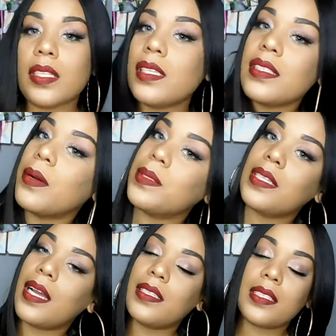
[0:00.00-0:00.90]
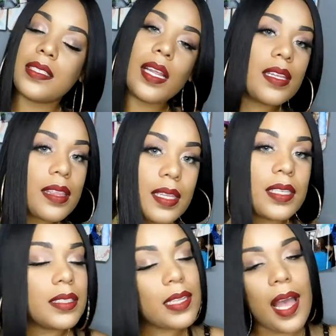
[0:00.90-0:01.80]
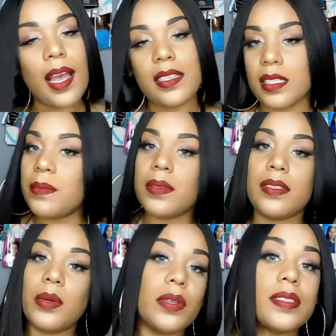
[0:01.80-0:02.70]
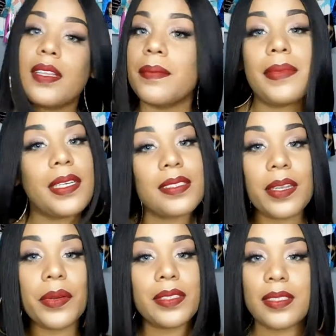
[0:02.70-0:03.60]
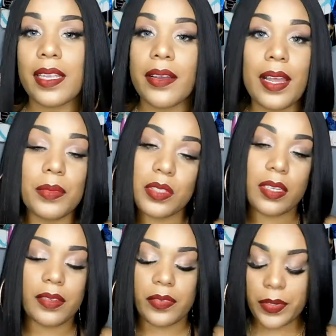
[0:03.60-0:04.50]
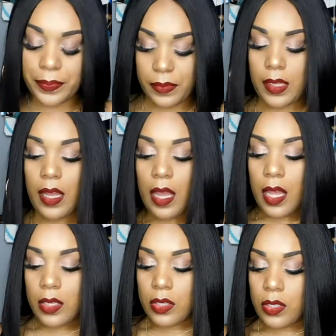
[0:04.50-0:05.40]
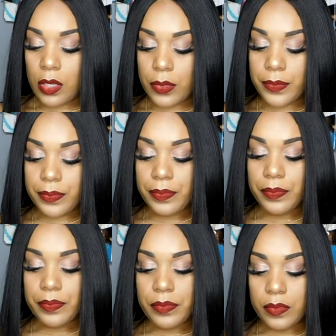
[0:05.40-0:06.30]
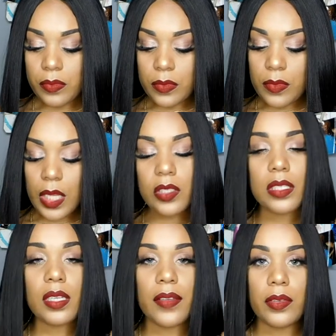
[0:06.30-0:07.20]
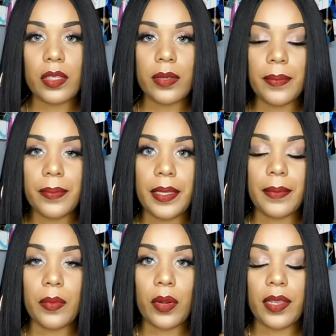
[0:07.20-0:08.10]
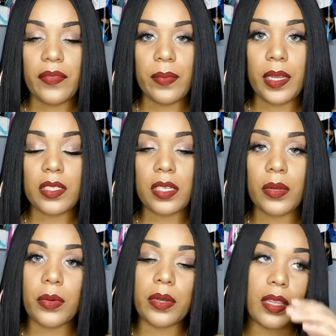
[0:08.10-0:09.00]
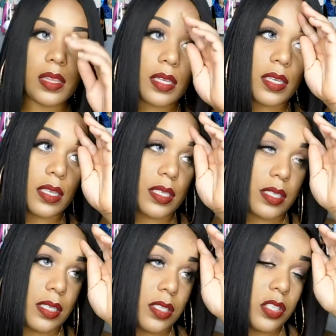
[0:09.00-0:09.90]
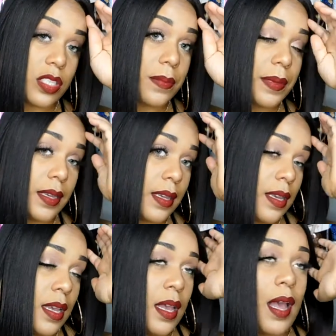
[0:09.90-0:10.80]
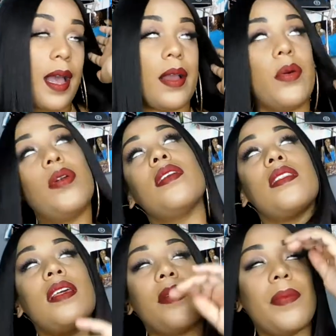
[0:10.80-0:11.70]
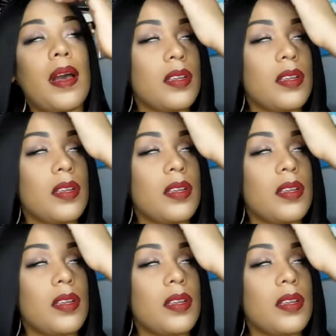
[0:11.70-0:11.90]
for this. I was not sent these. I simply ordered them because they were on sale and I was looking for them. So, just to give you a little bit more information on the shipping, I ordered them